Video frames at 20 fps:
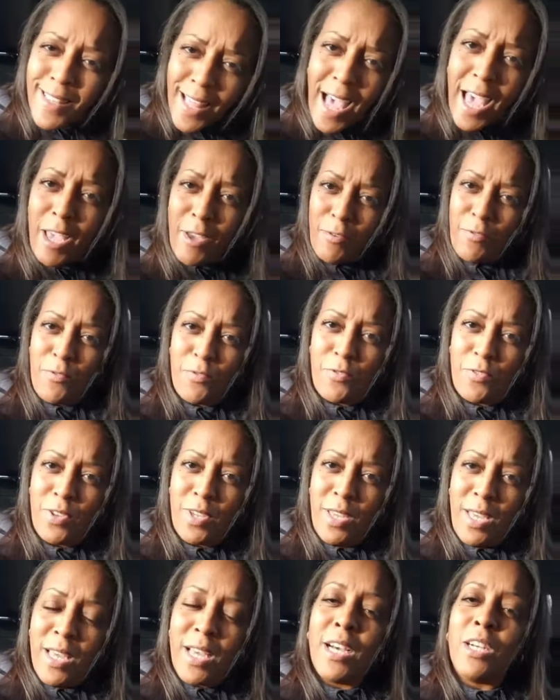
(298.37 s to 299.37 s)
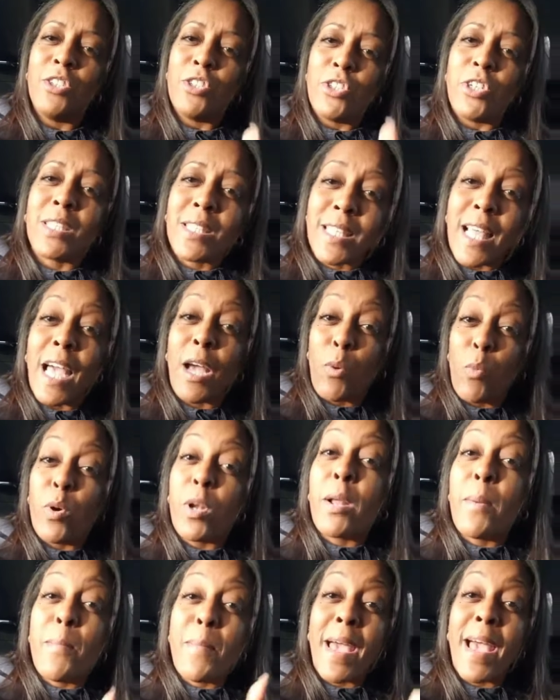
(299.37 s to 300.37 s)
to life. Just like
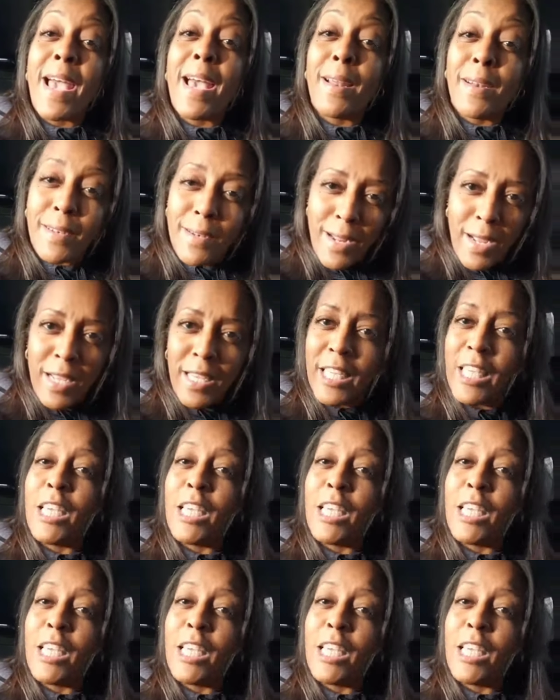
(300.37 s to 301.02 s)
when a man